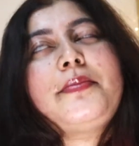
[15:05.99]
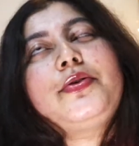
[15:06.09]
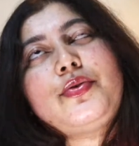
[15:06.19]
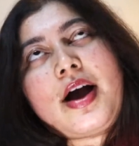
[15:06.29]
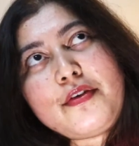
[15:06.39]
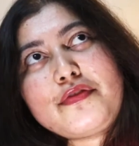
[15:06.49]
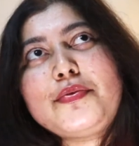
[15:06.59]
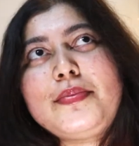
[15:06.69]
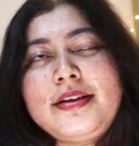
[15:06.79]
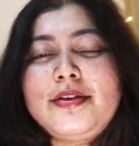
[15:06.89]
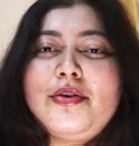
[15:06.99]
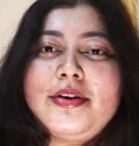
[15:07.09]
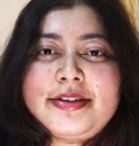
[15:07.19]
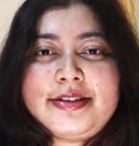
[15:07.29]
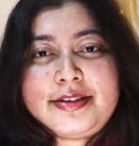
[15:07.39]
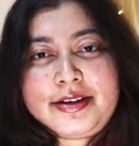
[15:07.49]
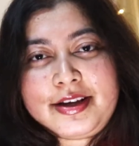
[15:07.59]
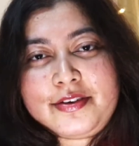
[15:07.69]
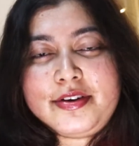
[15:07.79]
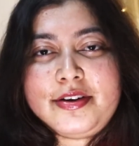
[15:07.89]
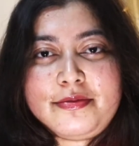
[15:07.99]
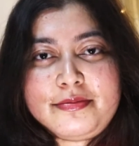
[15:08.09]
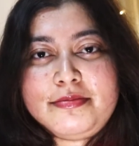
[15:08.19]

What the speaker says: I mean, you have to play the contest and give in a